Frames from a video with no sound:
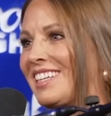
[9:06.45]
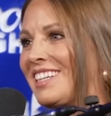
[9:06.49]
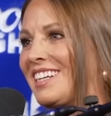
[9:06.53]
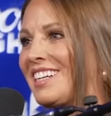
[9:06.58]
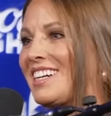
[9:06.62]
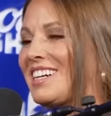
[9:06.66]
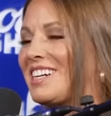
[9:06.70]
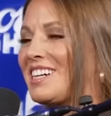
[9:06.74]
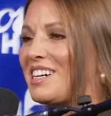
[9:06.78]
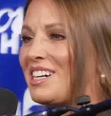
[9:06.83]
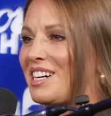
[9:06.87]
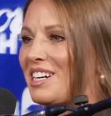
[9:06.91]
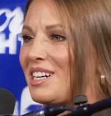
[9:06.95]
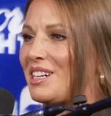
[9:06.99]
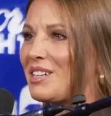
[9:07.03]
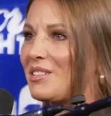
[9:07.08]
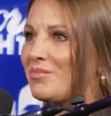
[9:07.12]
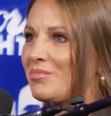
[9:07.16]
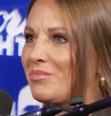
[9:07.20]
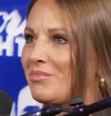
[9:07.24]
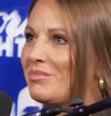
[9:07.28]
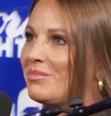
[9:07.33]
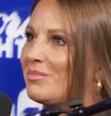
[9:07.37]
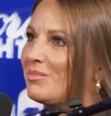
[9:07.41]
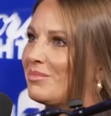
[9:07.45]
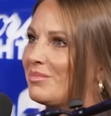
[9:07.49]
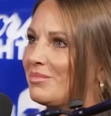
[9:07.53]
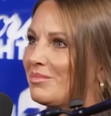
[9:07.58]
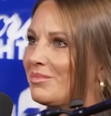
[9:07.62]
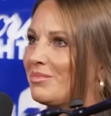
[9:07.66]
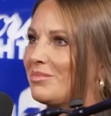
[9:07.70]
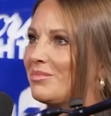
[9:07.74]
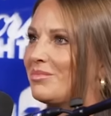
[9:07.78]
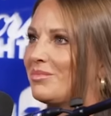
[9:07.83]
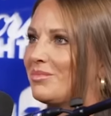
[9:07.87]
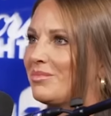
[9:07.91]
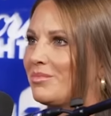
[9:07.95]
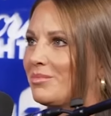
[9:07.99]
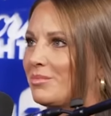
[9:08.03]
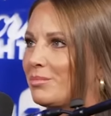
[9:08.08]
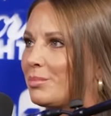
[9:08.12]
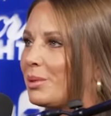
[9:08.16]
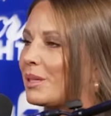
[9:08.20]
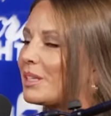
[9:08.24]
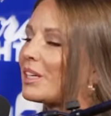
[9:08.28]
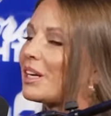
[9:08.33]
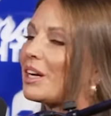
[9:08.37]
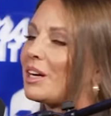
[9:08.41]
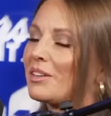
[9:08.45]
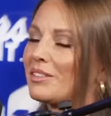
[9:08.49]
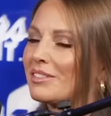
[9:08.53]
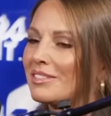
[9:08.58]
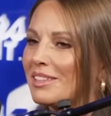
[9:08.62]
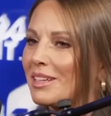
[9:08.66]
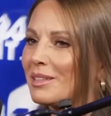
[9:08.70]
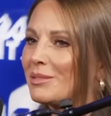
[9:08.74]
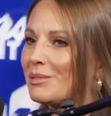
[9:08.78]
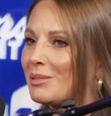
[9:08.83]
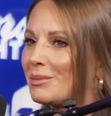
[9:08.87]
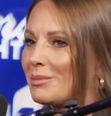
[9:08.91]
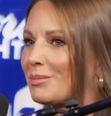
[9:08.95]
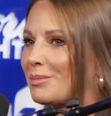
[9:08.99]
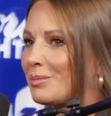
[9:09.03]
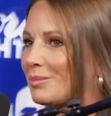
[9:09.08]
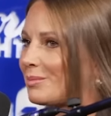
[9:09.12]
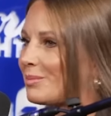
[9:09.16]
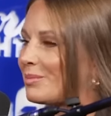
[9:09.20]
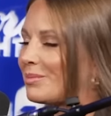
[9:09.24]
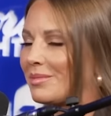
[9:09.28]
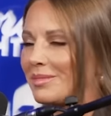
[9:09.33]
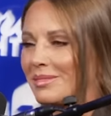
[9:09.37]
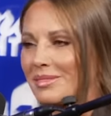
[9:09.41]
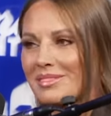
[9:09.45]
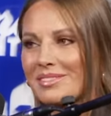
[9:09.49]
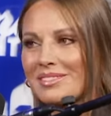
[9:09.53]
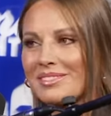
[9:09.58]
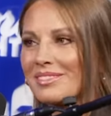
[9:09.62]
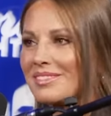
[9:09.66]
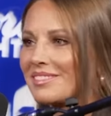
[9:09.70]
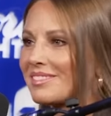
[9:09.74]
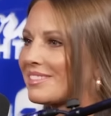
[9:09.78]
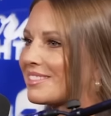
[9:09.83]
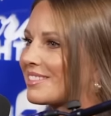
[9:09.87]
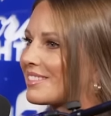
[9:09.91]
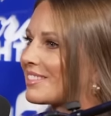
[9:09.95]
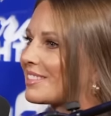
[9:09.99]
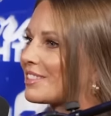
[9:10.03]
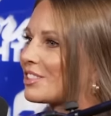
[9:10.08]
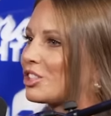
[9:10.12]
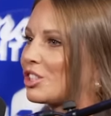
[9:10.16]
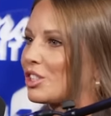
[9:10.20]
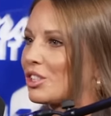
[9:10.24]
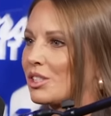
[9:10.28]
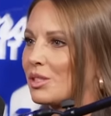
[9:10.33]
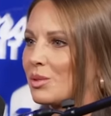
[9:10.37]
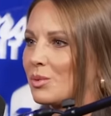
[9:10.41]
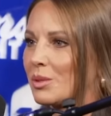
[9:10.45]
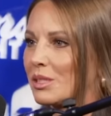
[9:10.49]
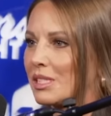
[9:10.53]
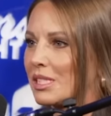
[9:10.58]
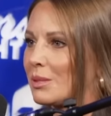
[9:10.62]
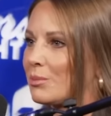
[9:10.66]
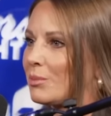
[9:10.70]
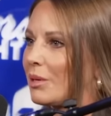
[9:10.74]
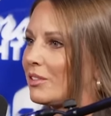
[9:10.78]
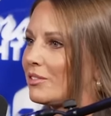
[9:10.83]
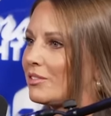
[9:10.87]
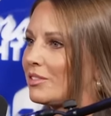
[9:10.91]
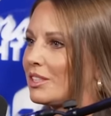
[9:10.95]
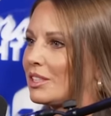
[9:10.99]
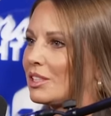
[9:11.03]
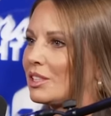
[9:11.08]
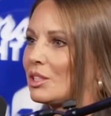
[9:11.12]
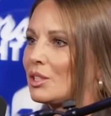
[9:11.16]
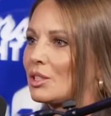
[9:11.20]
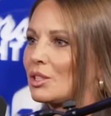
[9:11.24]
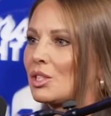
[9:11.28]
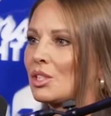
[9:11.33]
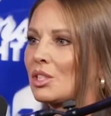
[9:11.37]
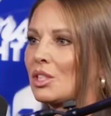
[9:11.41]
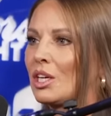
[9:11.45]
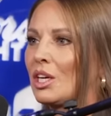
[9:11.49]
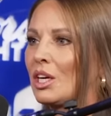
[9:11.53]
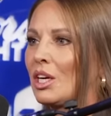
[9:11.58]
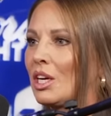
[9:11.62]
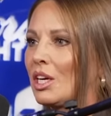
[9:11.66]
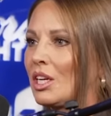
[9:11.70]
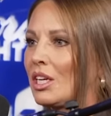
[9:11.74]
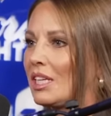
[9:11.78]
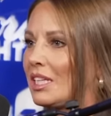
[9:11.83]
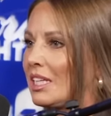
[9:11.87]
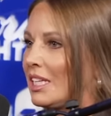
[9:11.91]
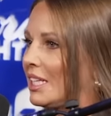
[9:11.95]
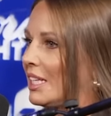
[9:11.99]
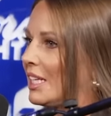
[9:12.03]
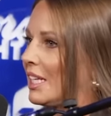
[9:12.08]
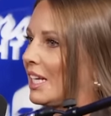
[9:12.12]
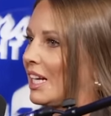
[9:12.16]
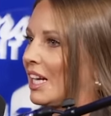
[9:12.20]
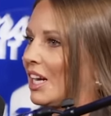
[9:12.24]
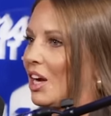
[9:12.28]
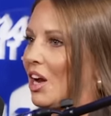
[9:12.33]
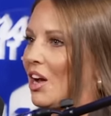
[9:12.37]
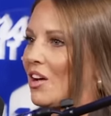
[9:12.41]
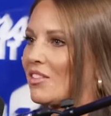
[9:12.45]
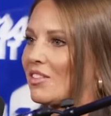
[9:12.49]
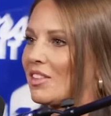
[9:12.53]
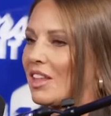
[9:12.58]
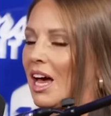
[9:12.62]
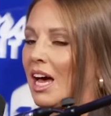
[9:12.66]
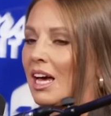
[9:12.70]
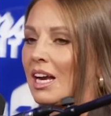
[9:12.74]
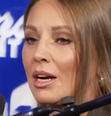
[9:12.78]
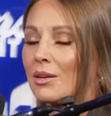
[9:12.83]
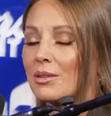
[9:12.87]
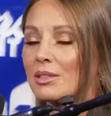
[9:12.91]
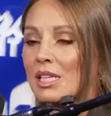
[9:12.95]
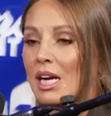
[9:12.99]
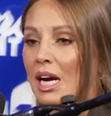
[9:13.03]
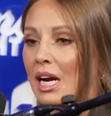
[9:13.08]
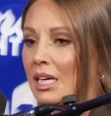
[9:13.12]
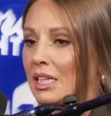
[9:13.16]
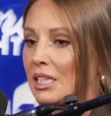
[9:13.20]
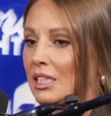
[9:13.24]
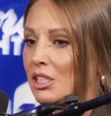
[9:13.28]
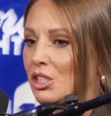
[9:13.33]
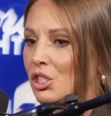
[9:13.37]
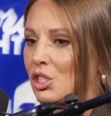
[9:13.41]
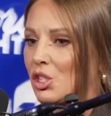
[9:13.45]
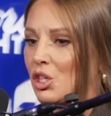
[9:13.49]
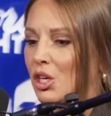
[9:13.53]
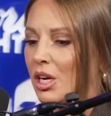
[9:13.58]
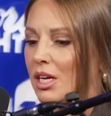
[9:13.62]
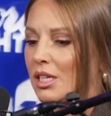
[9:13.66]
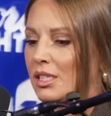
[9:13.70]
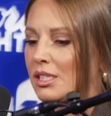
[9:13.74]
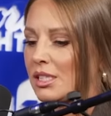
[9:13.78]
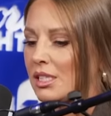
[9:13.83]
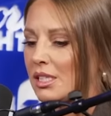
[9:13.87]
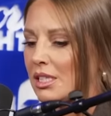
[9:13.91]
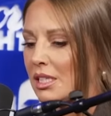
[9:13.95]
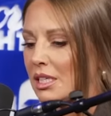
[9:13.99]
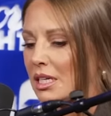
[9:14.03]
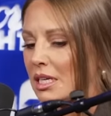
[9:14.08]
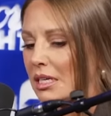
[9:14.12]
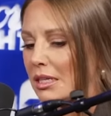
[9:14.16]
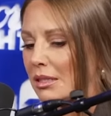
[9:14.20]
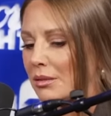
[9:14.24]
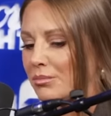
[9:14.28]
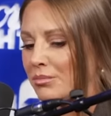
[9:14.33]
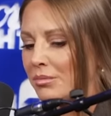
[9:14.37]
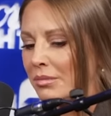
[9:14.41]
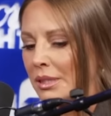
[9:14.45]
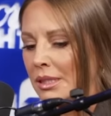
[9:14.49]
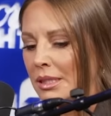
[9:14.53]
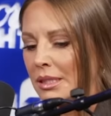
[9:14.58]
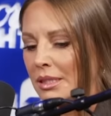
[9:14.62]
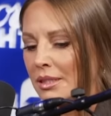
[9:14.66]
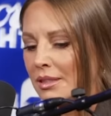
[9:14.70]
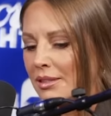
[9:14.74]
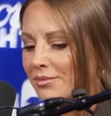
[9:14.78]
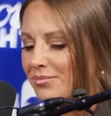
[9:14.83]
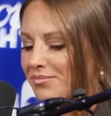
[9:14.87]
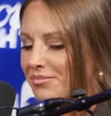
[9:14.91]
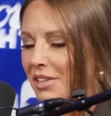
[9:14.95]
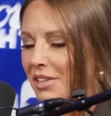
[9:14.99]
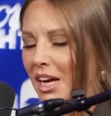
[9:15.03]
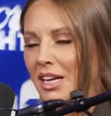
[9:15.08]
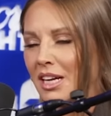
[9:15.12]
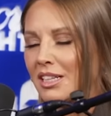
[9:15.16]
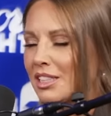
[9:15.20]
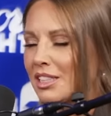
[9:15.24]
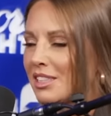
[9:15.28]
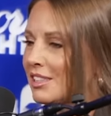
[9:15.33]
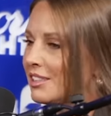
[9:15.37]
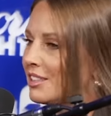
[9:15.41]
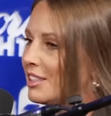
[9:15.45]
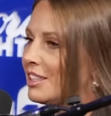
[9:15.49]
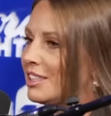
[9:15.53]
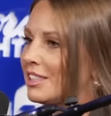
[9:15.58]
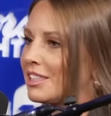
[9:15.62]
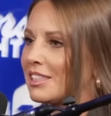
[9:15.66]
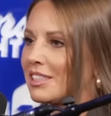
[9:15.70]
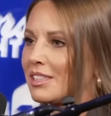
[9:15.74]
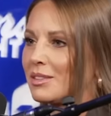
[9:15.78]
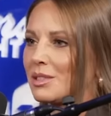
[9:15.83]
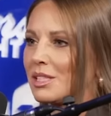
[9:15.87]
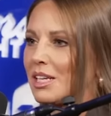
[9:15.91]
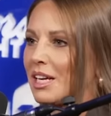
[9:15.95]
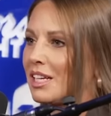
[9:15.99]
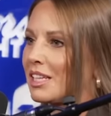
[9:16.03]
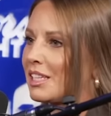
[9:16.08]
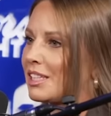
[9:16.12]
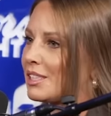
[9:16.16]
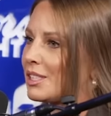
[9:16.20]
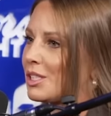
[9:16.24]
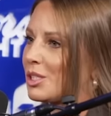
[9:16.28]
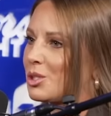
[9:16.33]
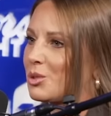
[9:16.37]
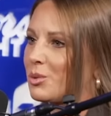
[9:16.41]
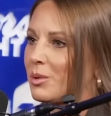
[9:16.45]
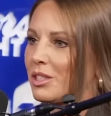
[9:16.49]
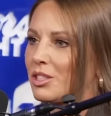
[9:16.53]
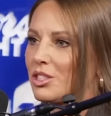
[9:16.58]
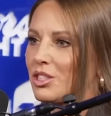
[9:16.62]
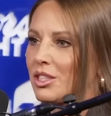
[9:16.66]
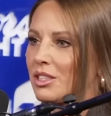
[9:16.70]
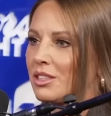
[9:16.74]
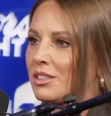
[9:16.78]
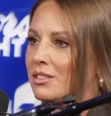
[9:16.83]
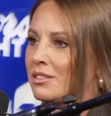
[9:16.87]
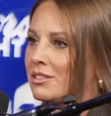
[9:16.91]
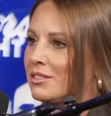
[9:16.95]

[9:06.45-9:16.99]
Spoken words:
Mm-hmm. But no, I just was in my feels, needed to get off that. I was highly distressed. Not a good look. It was not a good situation.